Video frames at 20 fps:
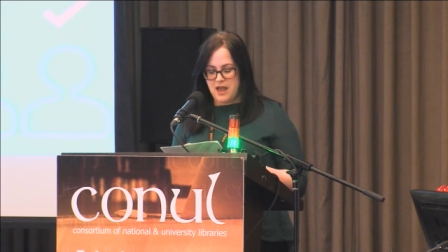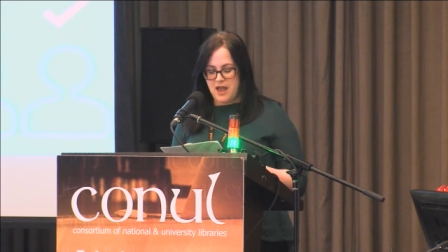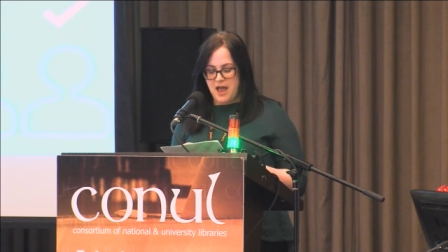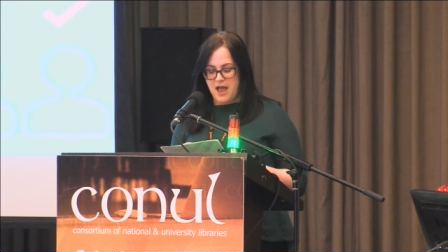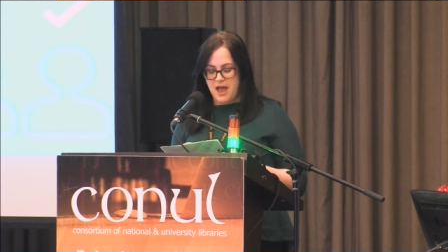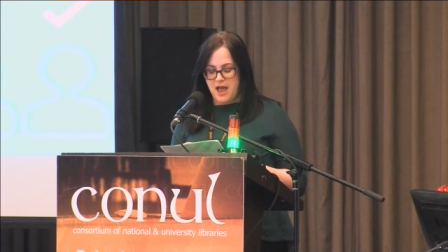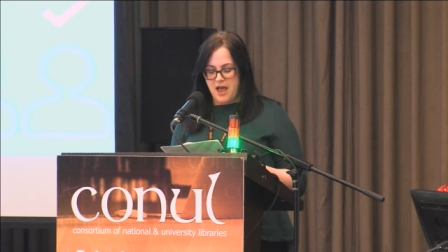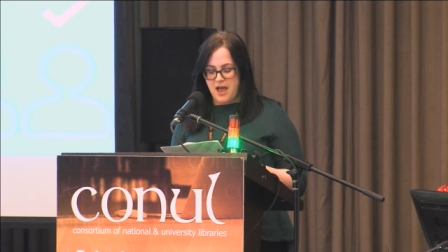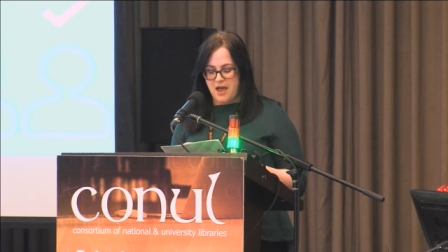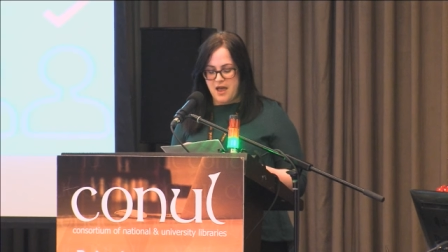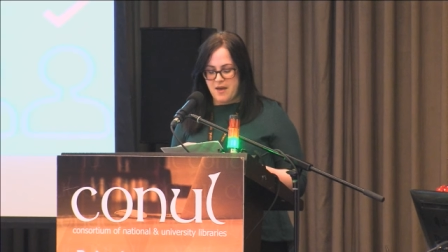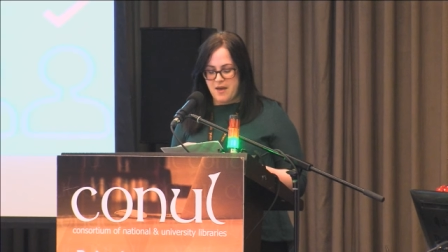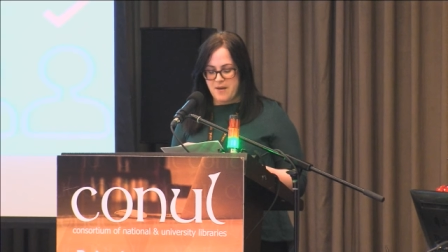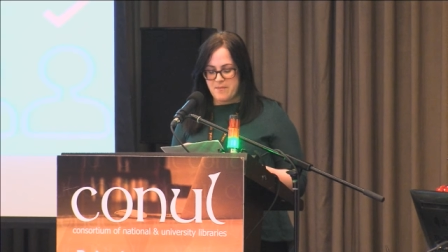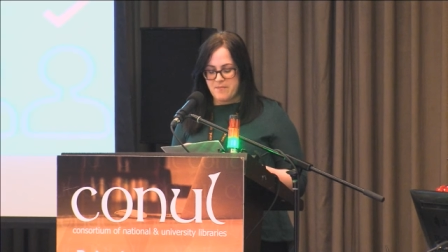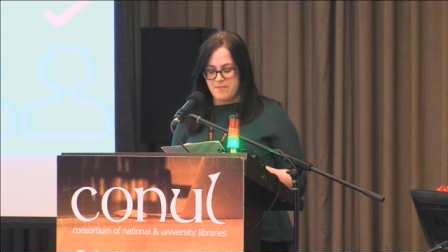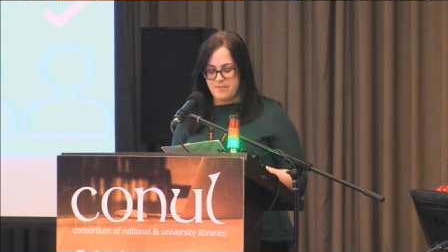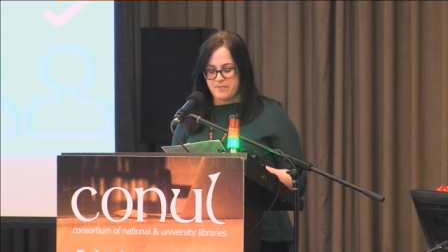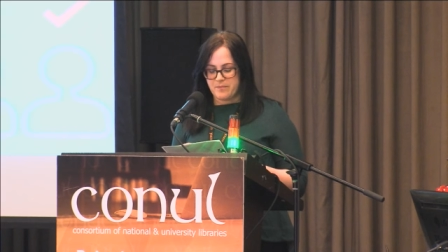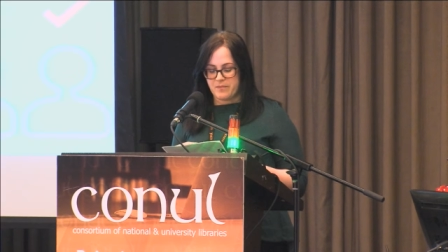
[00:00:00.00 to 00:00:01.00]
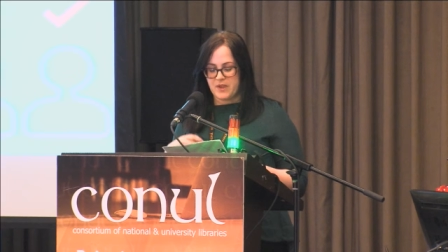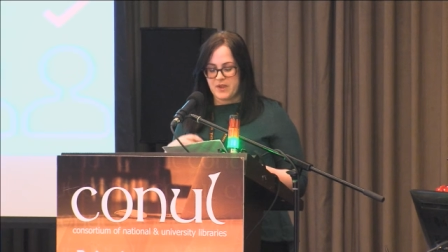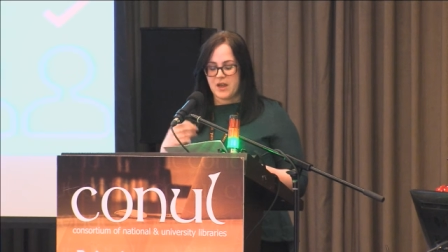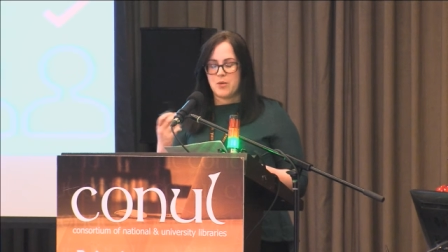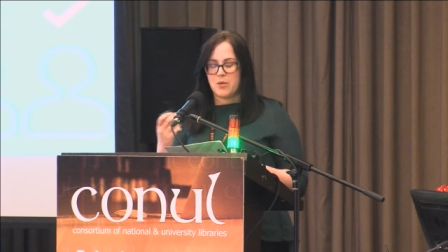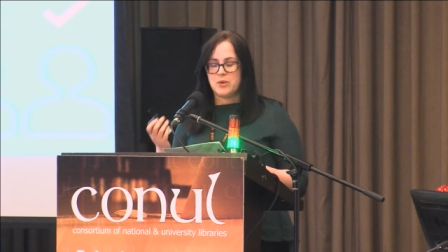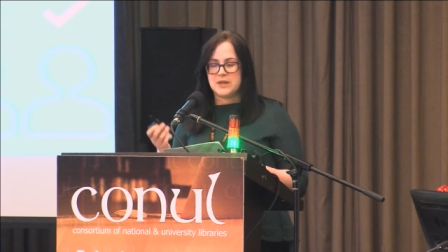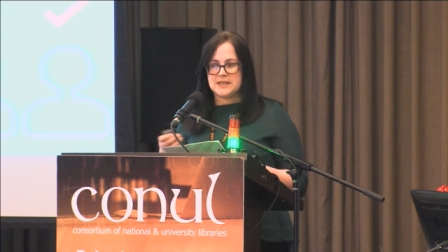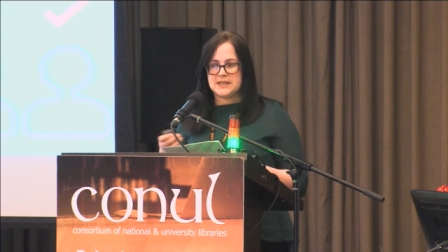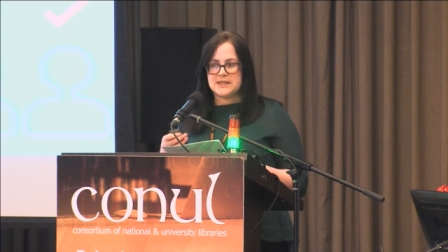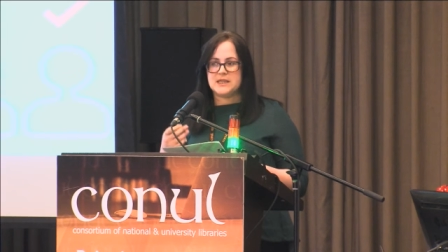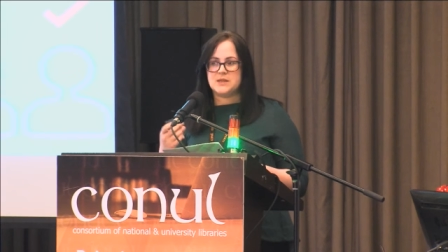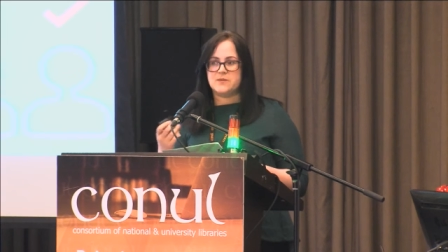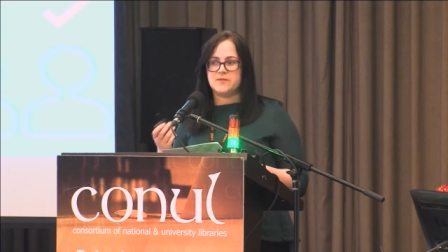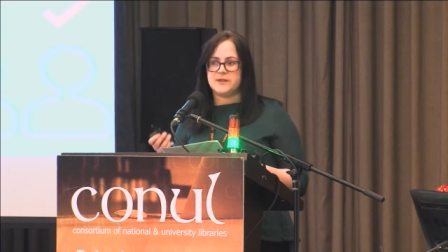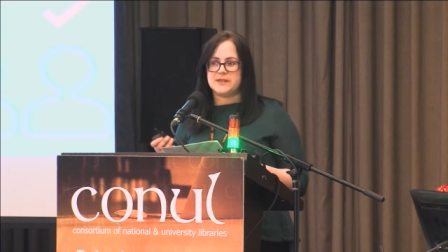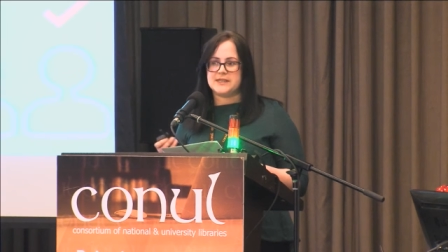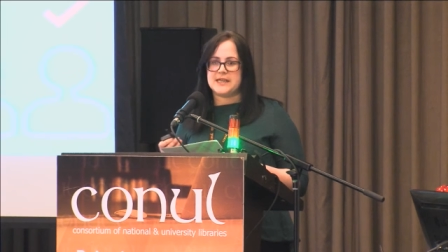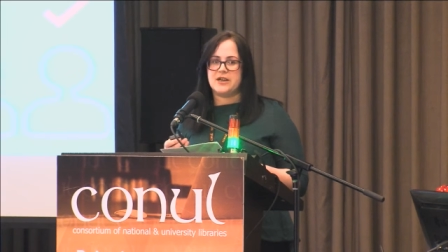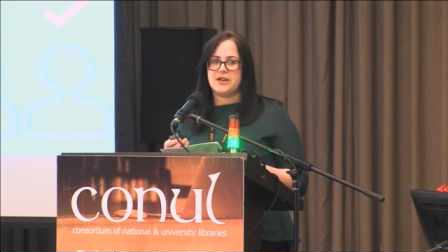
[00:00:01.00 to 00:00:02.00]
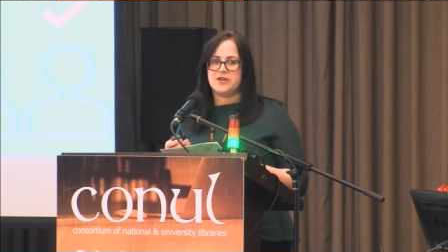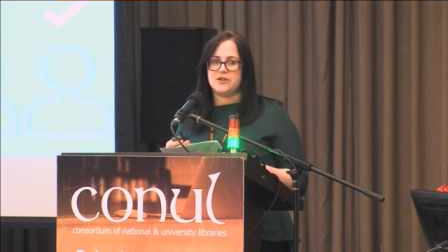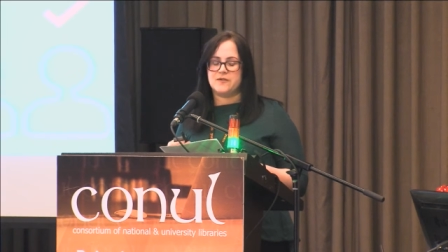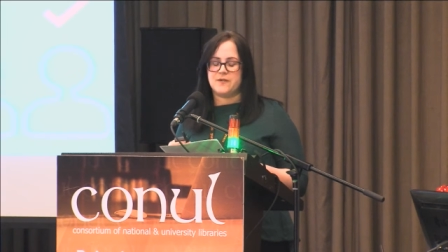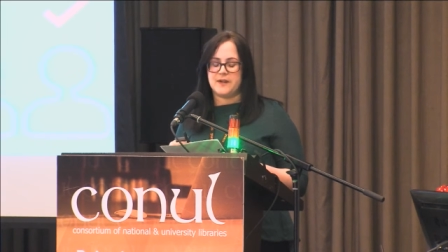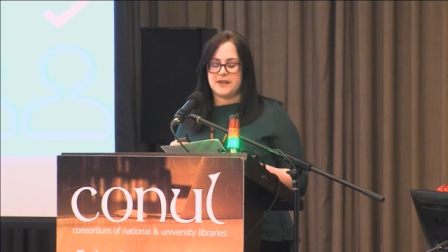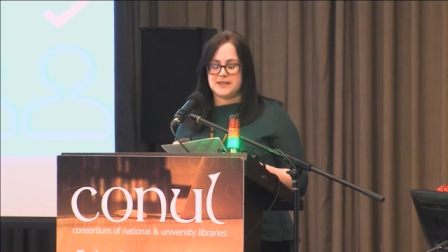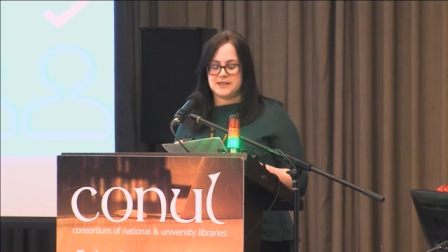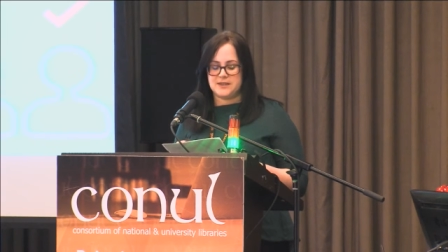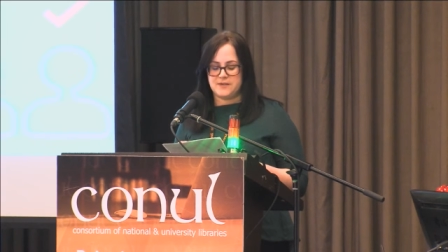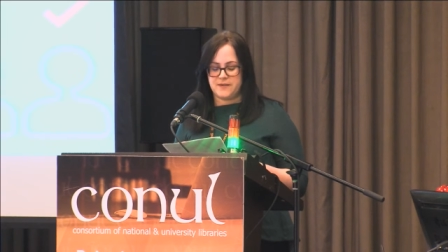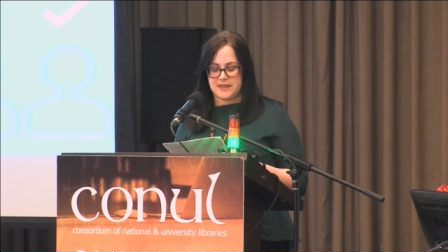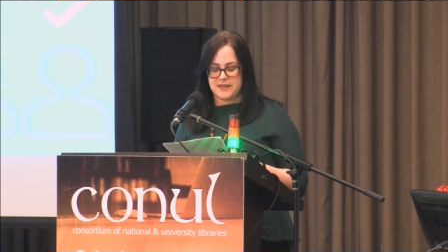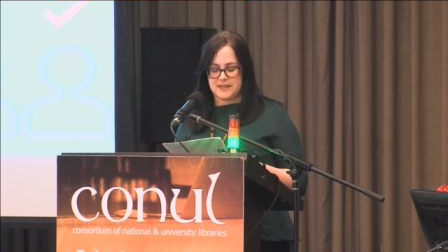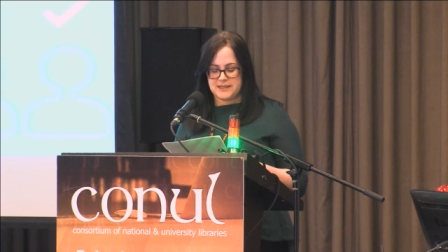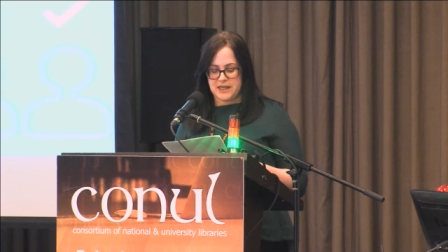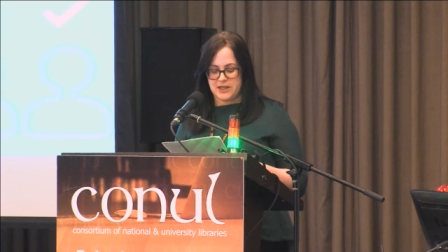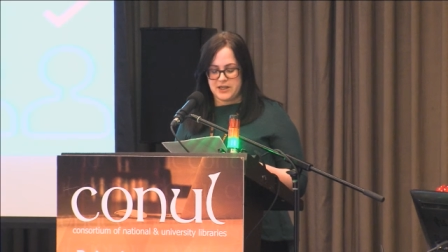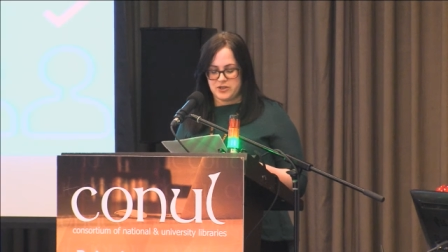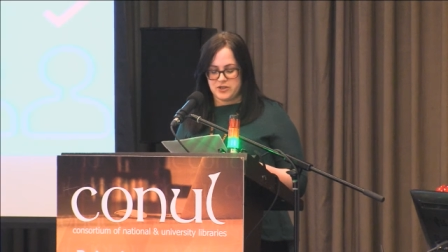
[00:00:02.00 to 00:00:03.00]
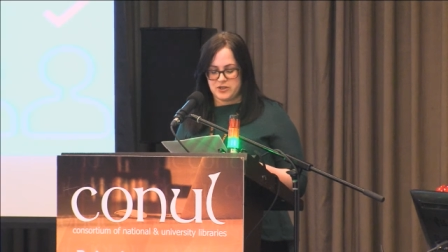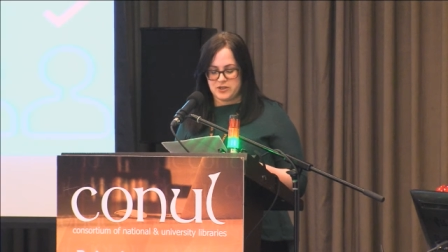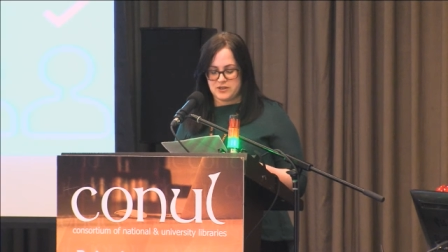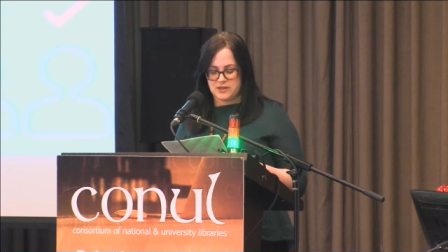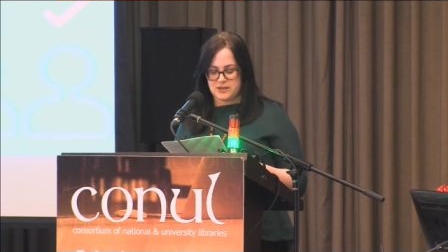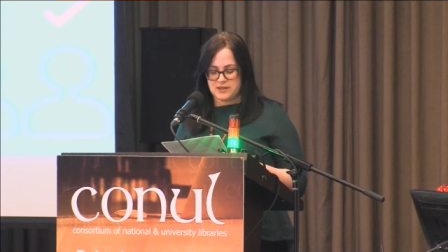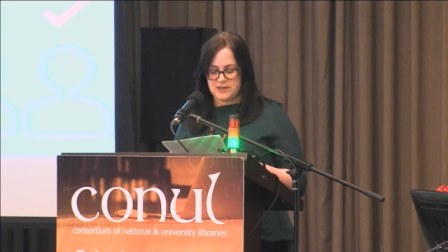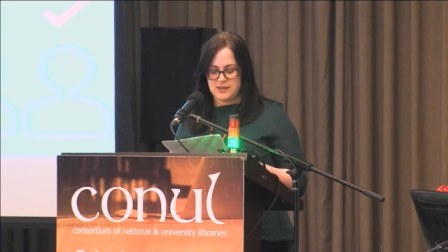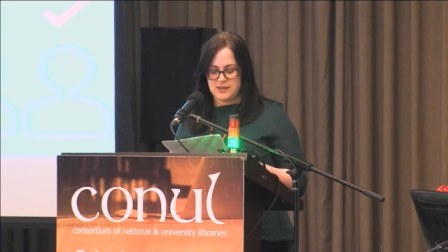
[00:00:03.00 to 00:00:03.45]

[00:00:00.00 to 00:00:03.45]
and we'd see them for tailored face-to-face sessions.